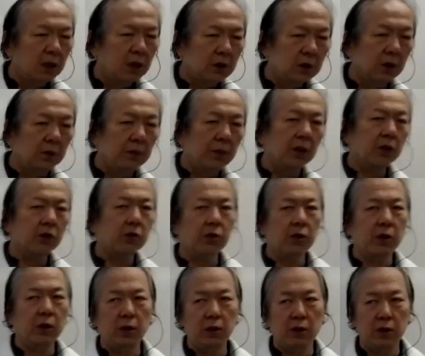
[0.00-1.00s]
So make
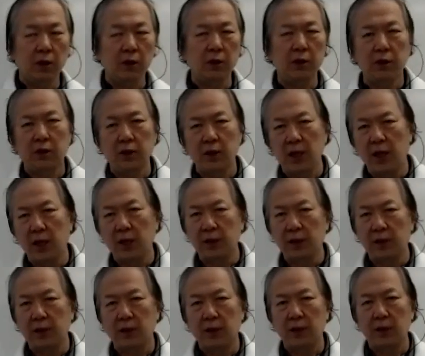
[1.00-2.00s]
sure you understand.
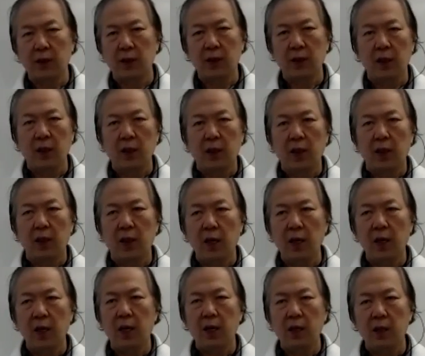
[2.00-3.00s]

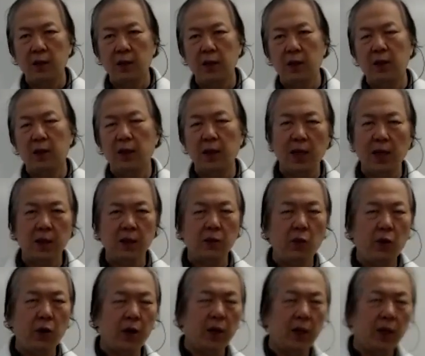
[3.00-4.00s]
And another
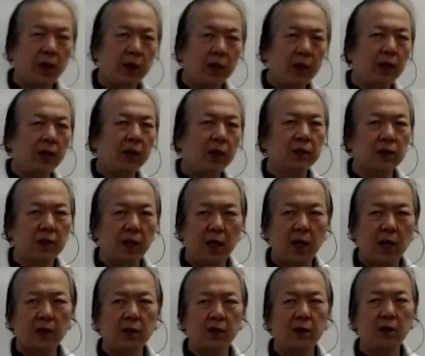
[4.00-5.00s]
one is the
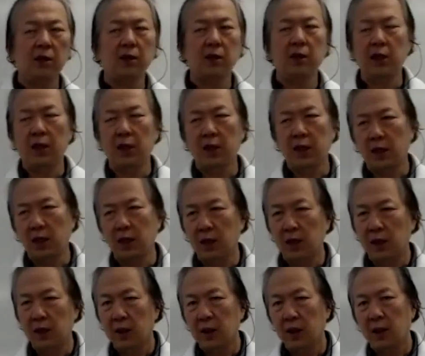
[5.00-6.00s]
last
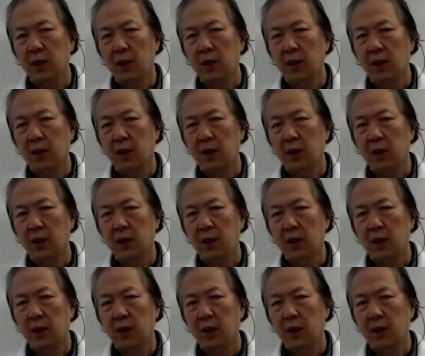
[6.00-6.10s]
thing.